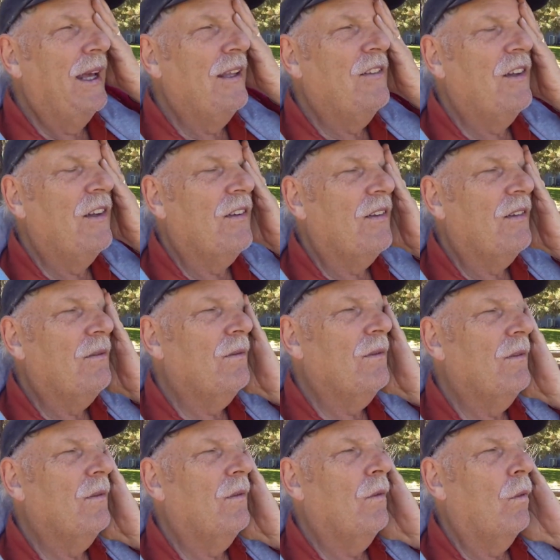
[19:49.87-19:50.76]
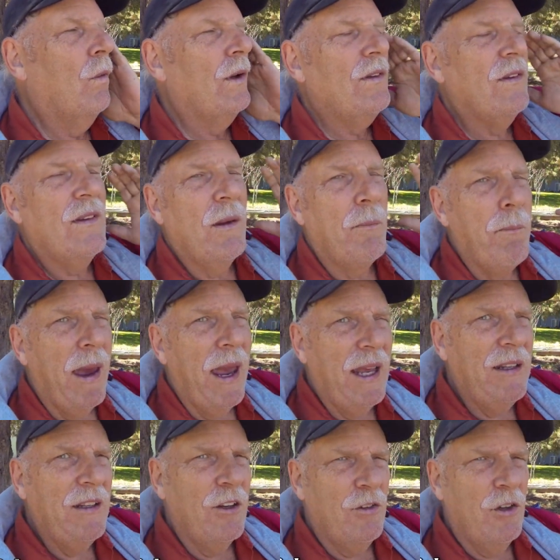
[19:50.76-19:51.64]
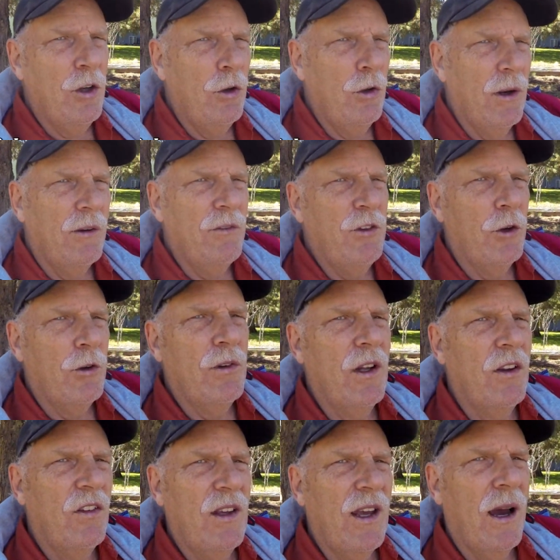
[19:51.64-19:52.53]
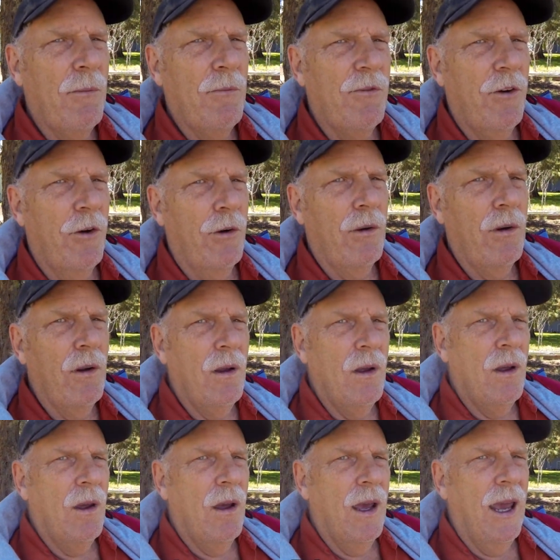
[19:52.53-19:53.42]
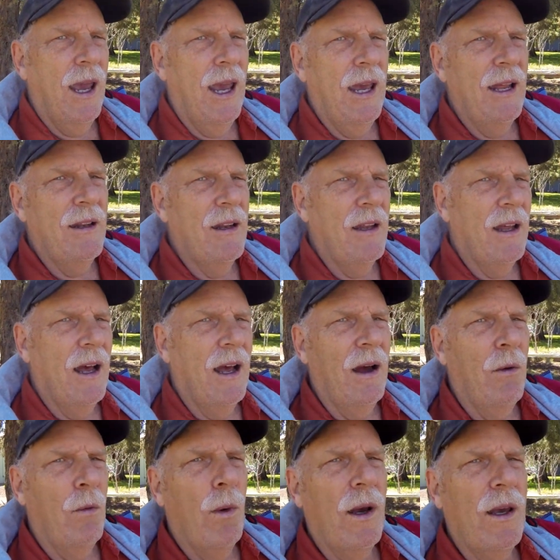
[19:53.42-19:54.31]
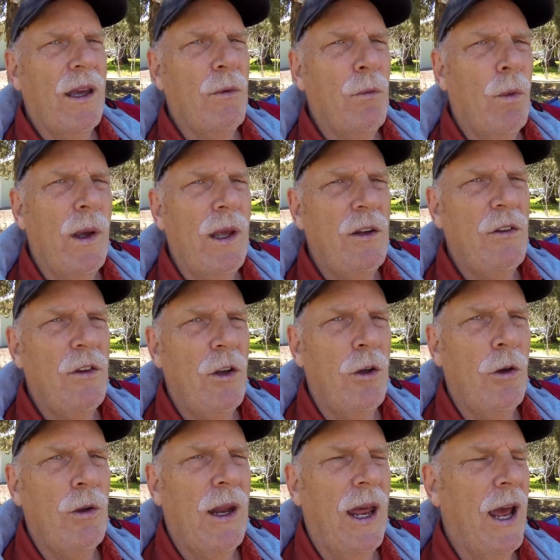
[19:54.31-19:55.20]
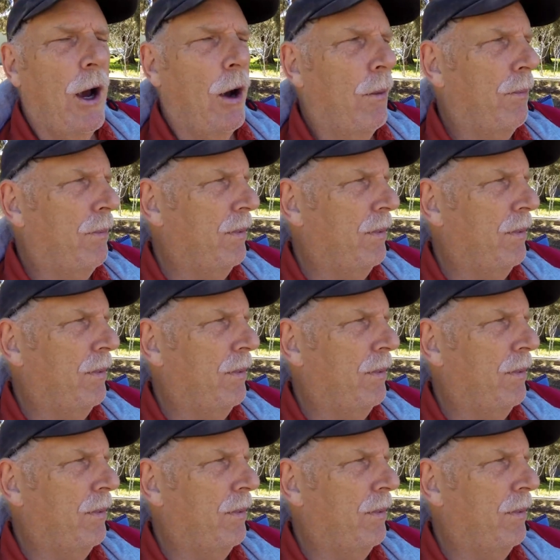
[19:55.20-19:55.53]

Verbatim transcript: it's just, what's the magnitude of your discomfort? And what can we do to help